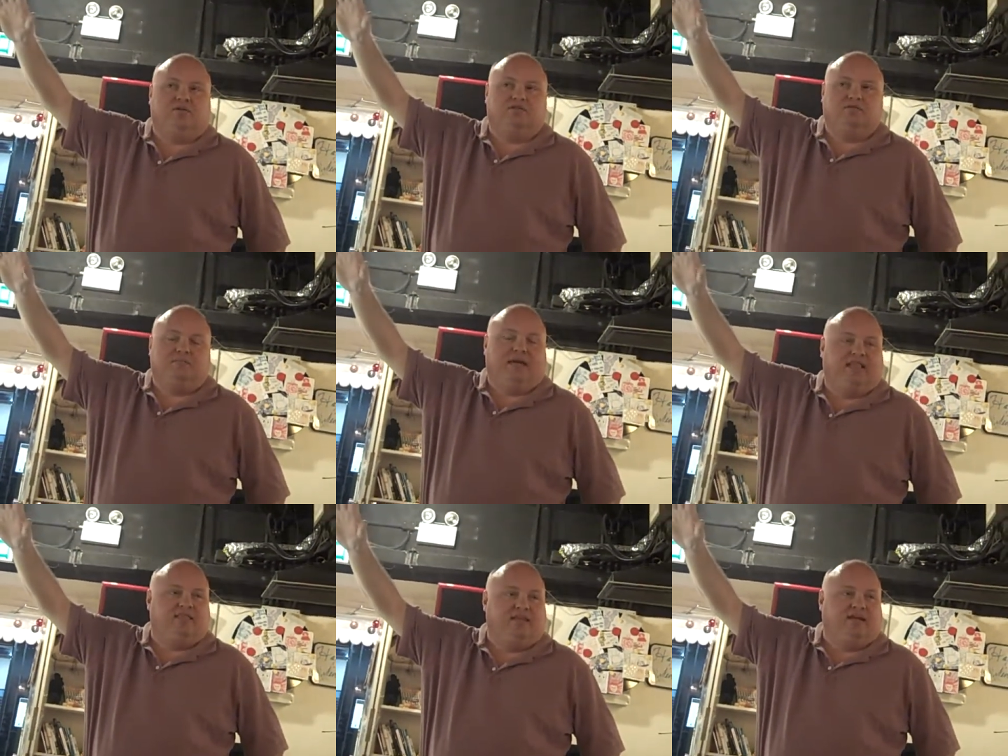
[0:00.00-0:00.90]
or do a
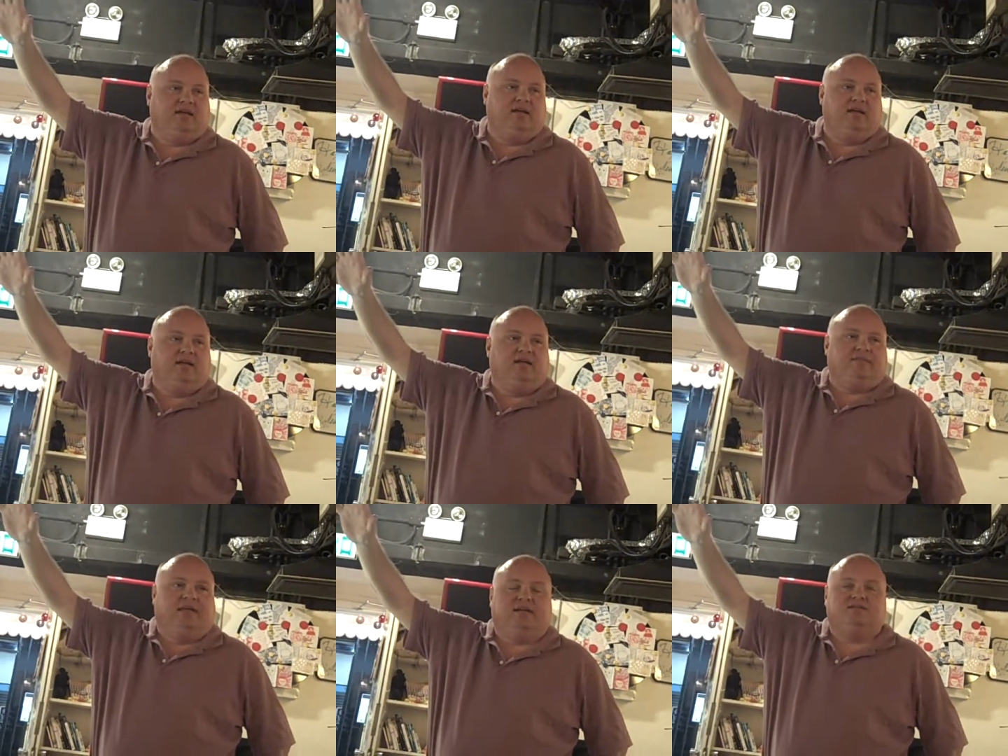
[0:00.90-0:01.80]
bad thing,
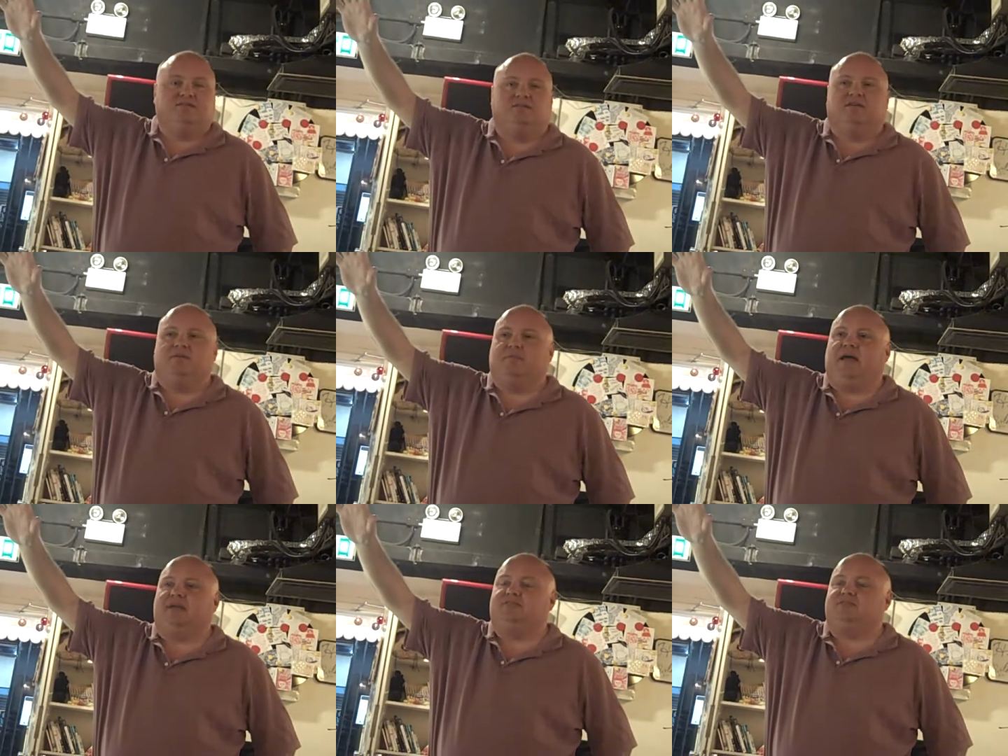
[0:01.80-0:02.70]
they can still come
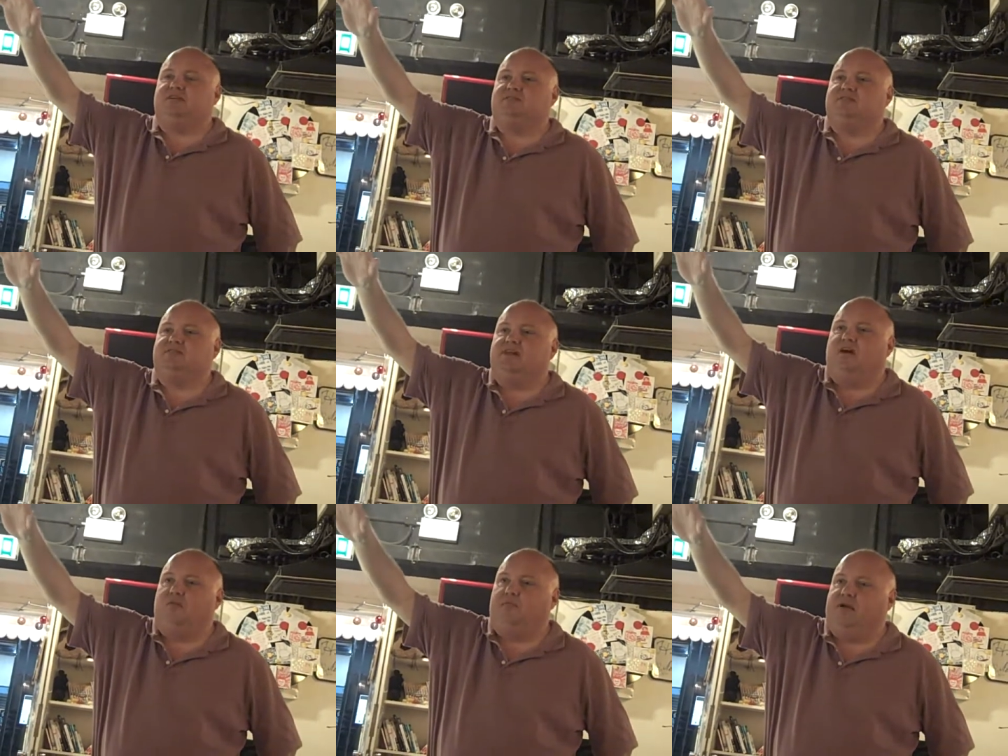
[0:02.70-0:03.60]
back and say, Jesus,
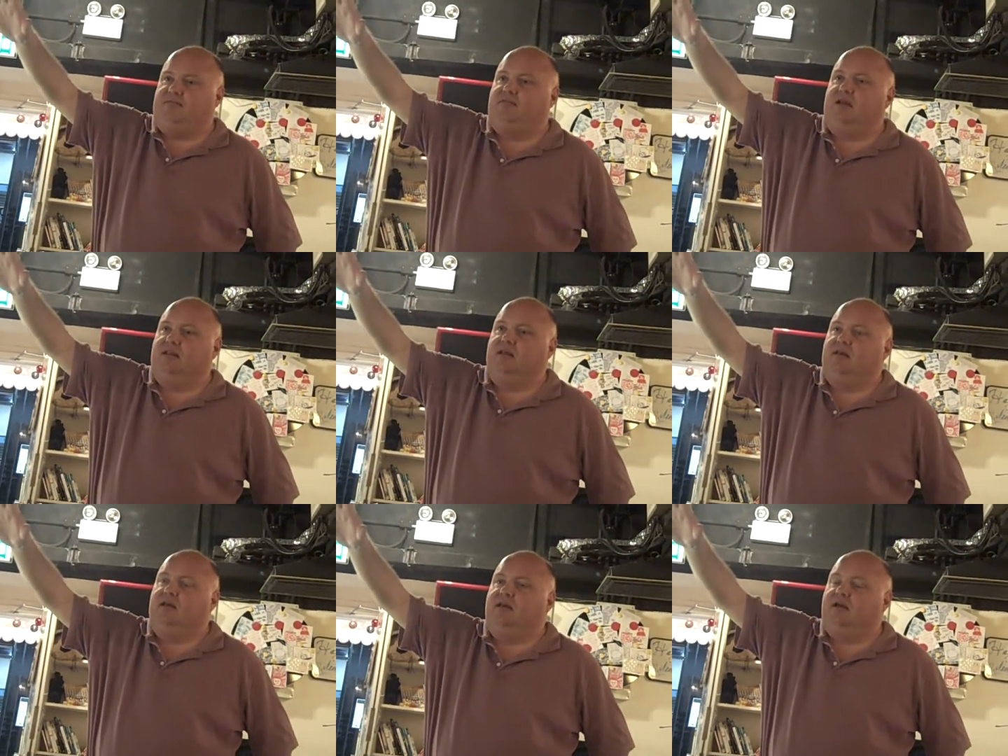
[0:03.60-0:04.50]
help my friend.
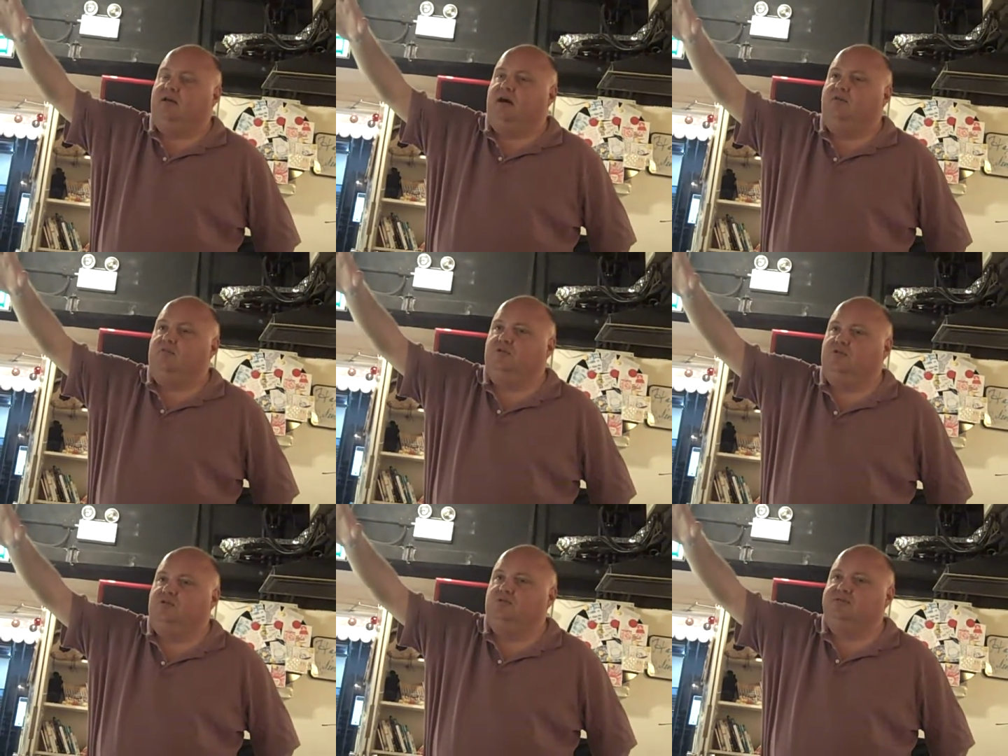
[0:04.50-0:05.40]
And God will
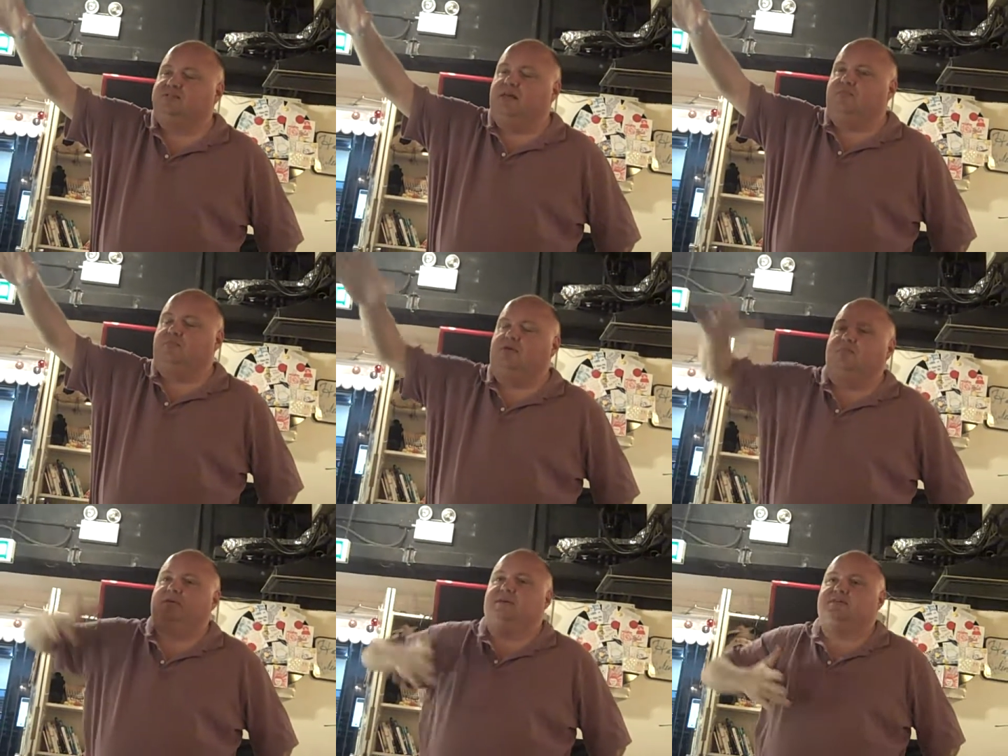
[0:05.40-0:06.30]
use them,
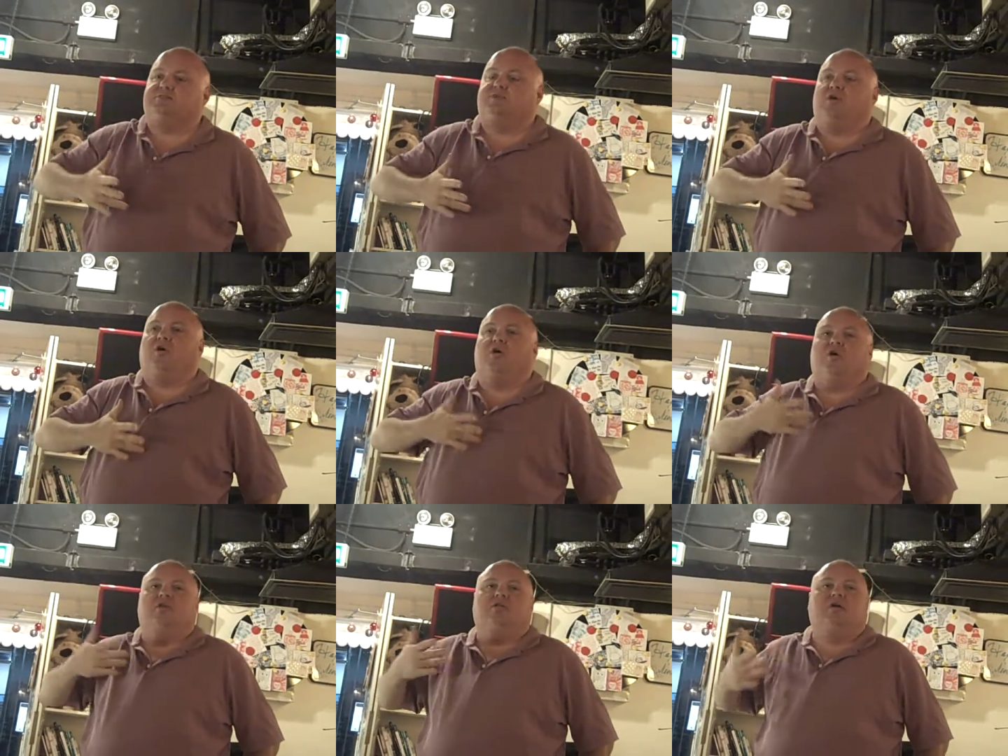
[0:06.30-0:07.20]
because we
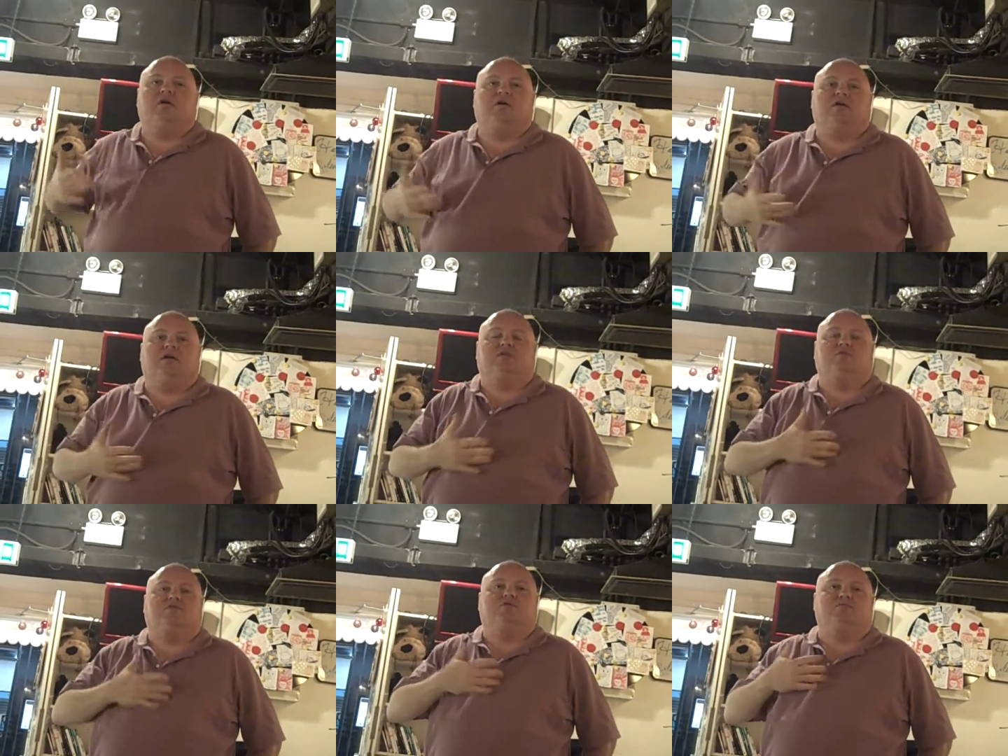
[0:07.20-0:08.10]
all, in
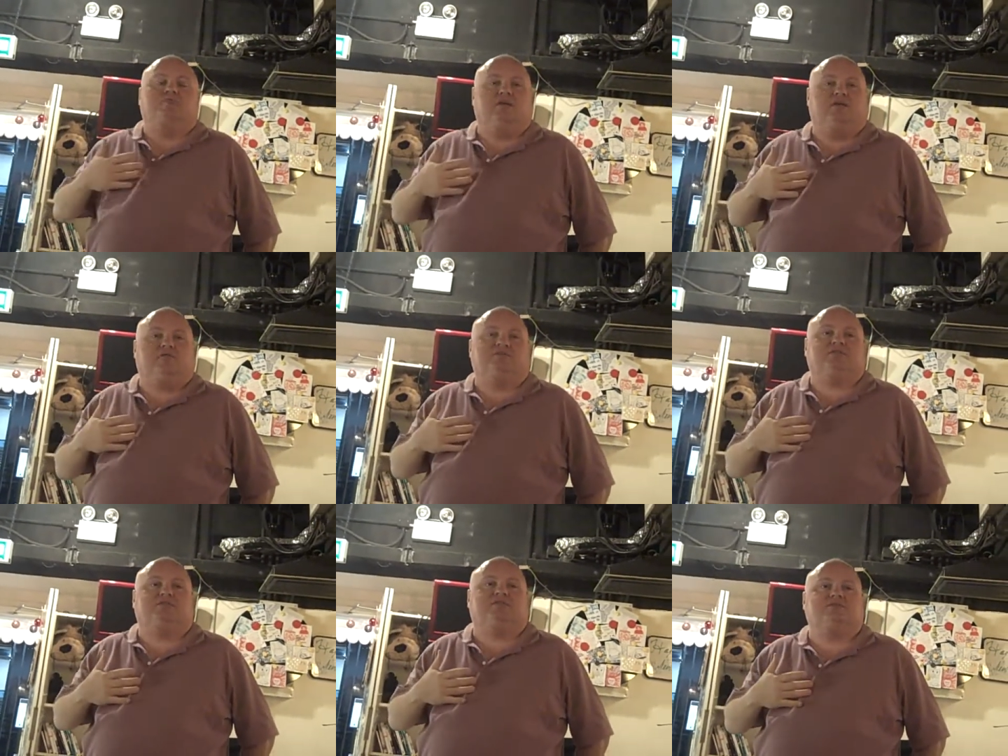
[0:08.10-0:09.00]
order to be
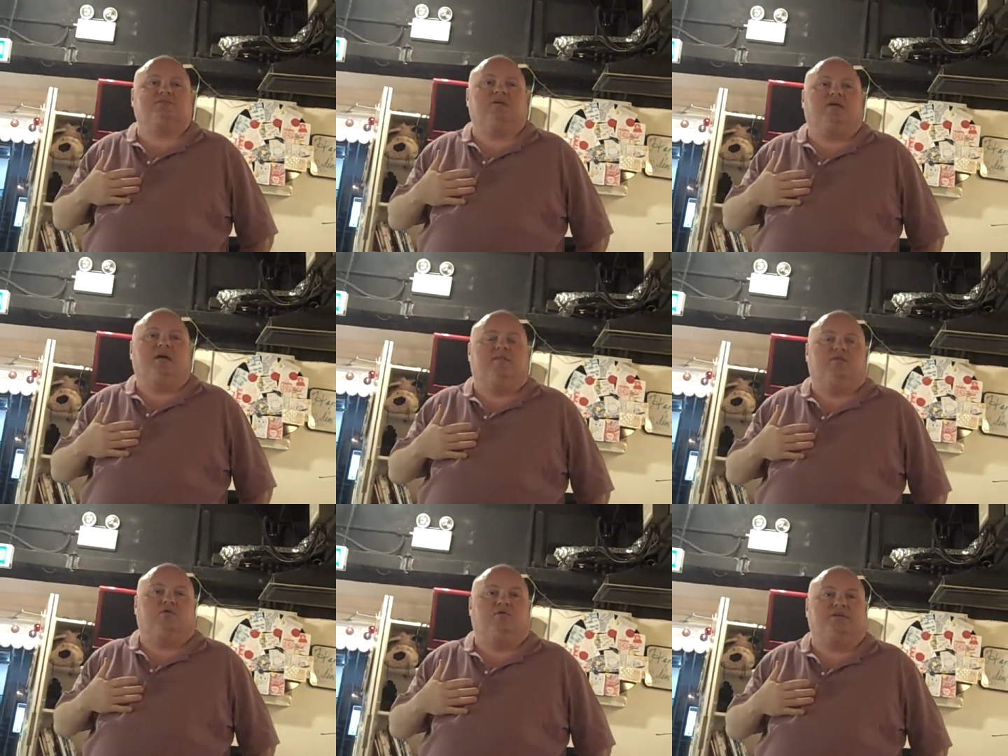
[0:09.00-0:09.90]
Christians, have
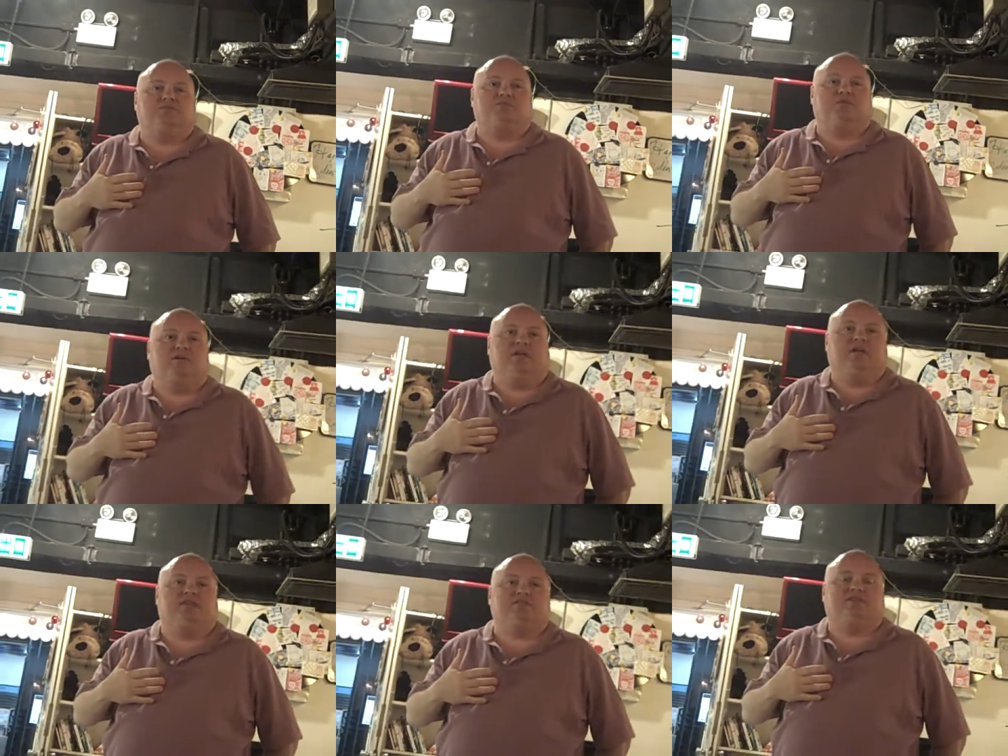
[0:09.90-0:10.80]
the Holy Spirit in
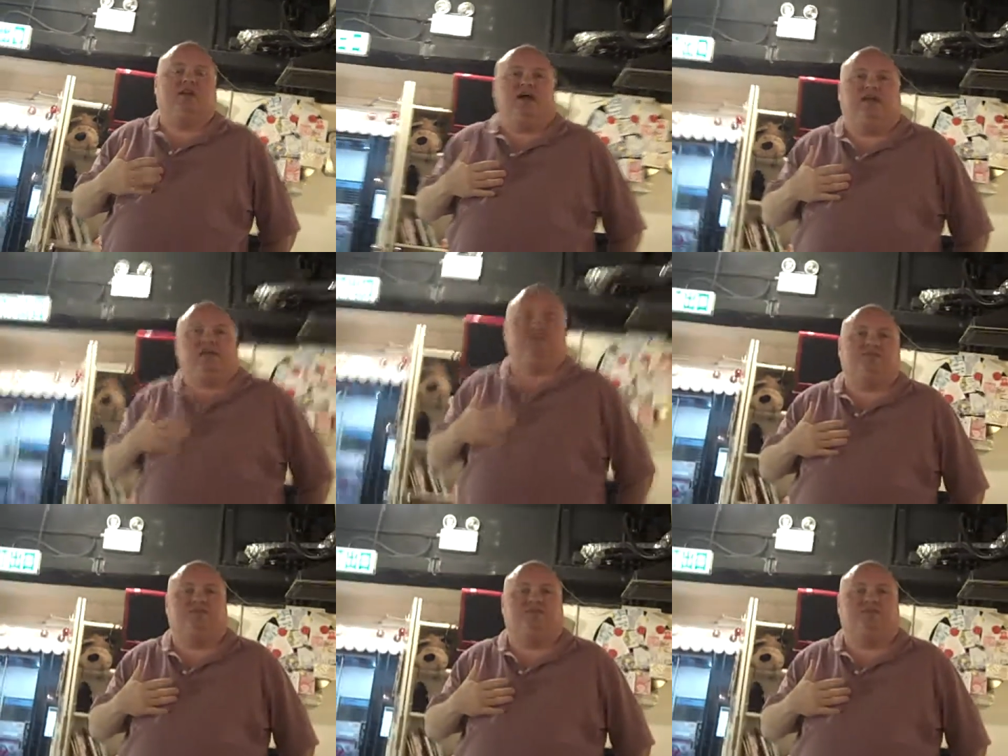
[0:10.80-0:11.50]
us, guiding us